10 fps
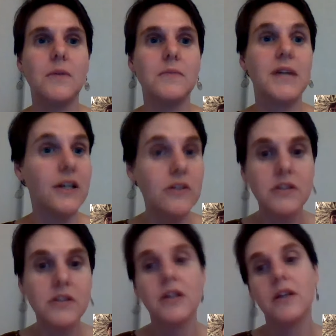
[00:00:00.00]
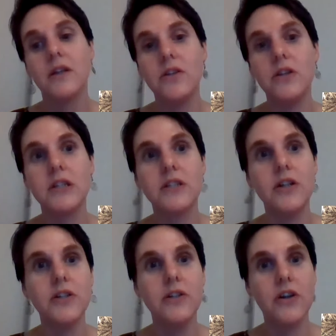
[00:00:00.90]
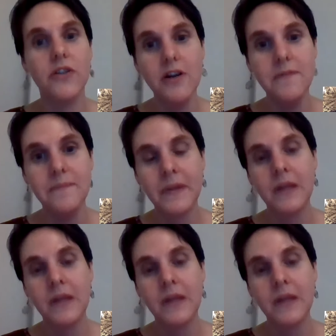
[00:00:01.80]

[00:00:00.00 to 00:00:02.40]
titles, so you can start to look there.